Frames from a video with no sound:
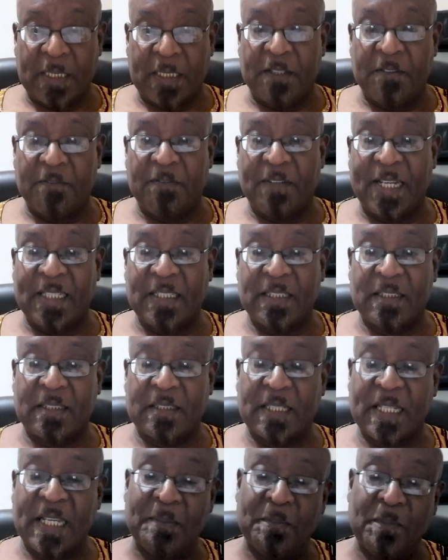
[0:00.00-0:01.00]
that
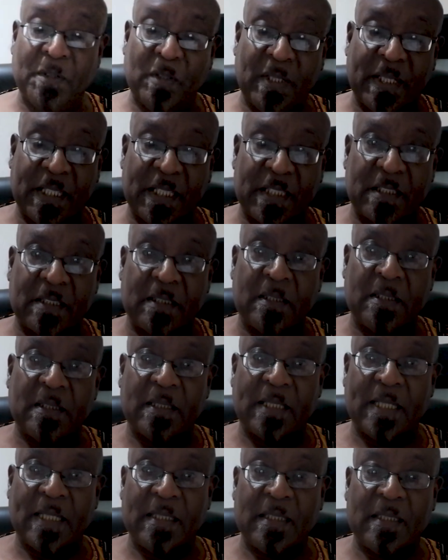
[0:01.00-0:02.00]
invites emulation,
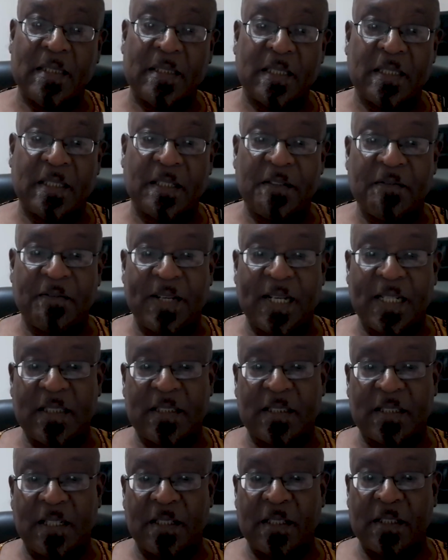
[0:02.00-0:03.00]
that is, it
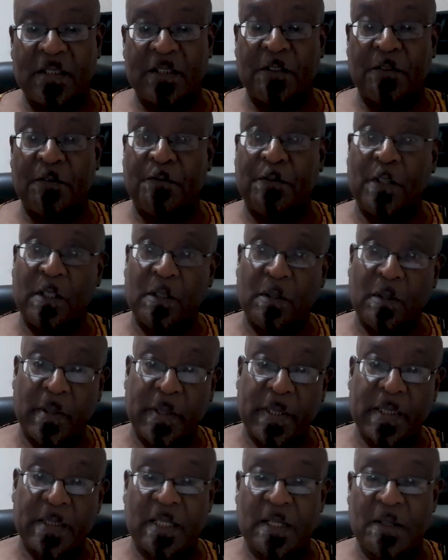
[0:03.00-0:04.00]
invites others to follow
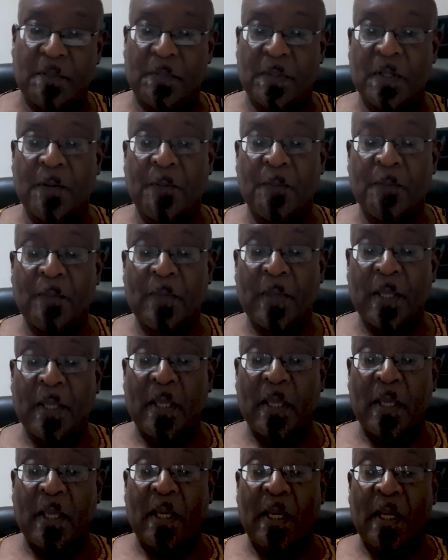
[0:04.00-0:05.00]
our example.
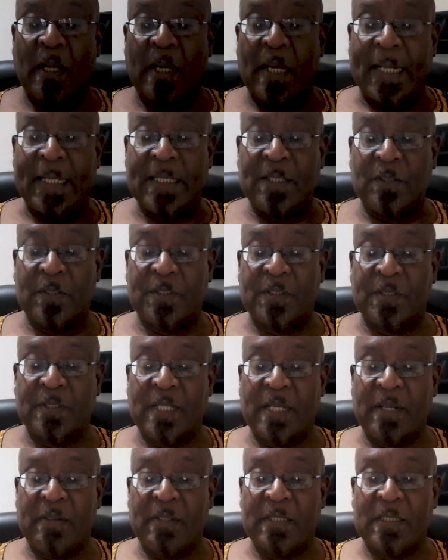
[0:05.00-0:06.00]
And also
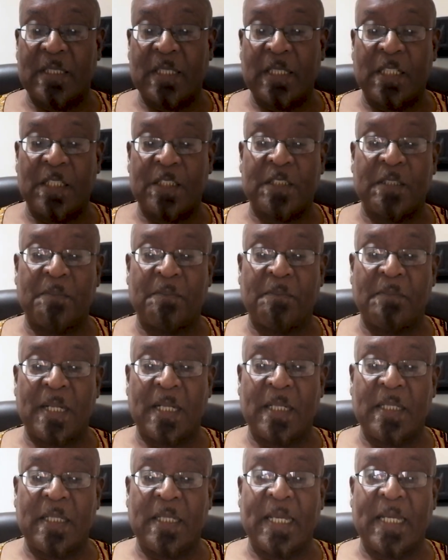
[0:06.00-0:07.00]
there is leadership
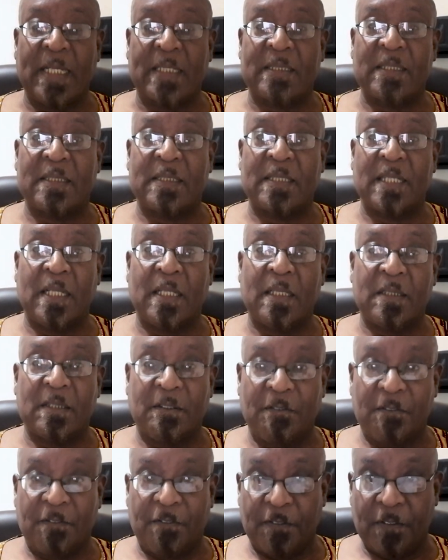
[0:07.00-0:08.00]
by the exercise
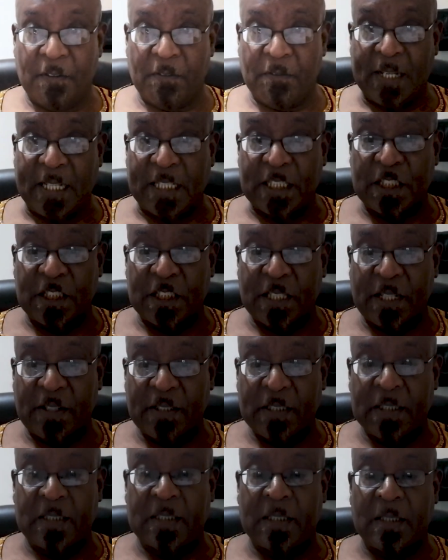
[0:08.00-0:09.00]
of
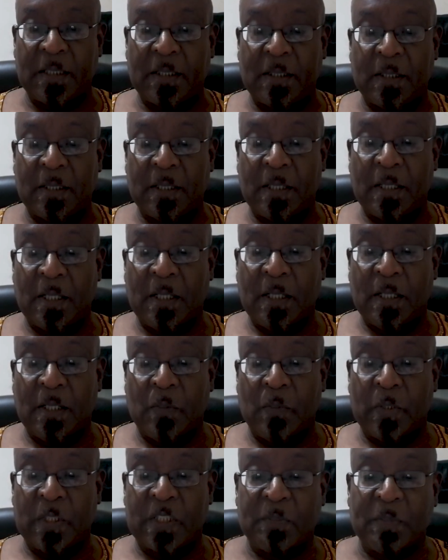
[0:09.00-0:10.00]
vicegerency,
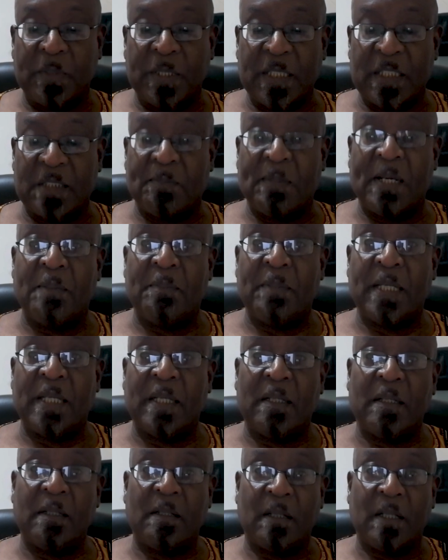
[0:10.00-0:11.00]
which means by
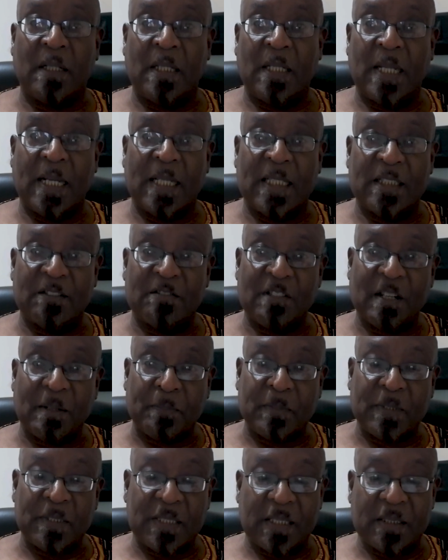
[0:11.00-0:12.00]
being Allah's
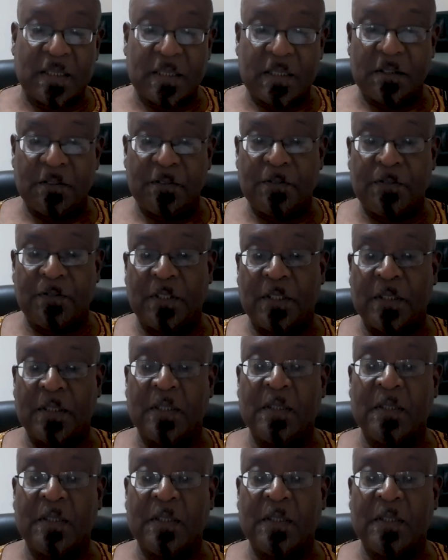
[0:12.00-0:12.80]
representative on